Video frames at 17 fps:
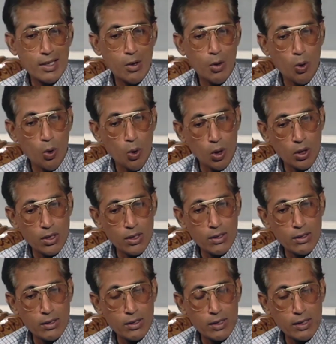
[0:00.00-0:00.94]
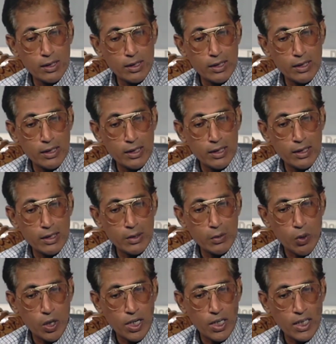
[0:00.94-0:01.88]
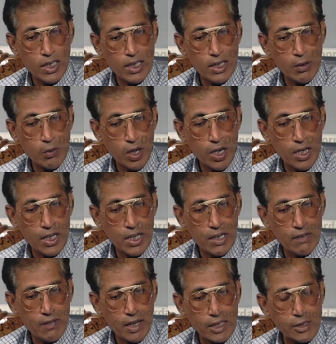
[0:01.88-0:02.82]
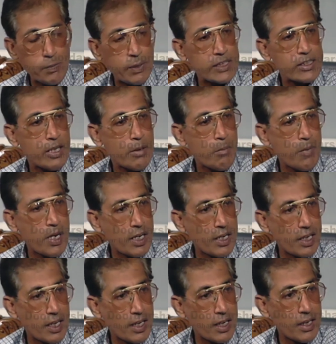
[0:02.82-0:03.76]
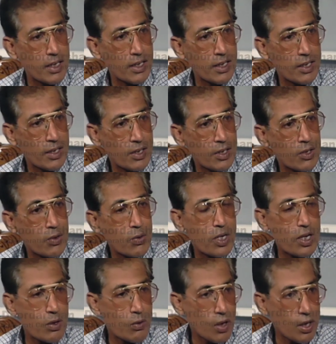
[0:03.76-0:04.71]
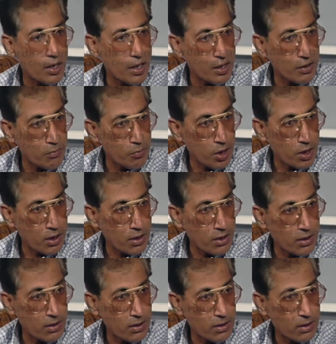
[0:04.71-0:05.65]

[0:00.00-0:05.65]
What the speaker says: all the qualitative aspects are maintained, you get a qualitative product.